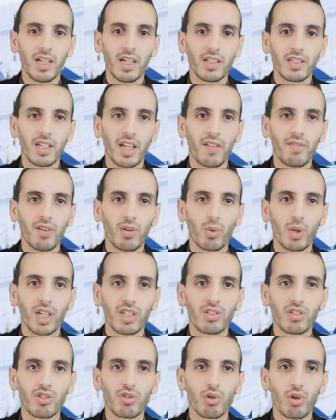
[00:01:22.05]
and
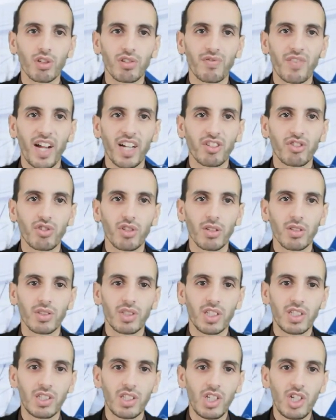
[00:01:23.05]
evaluating cross-functional
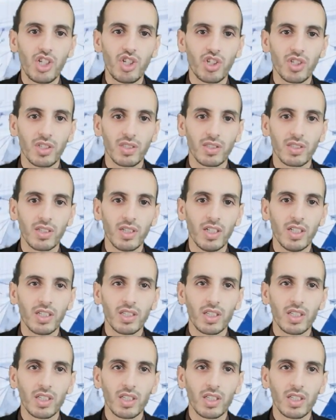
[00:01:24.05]
decisions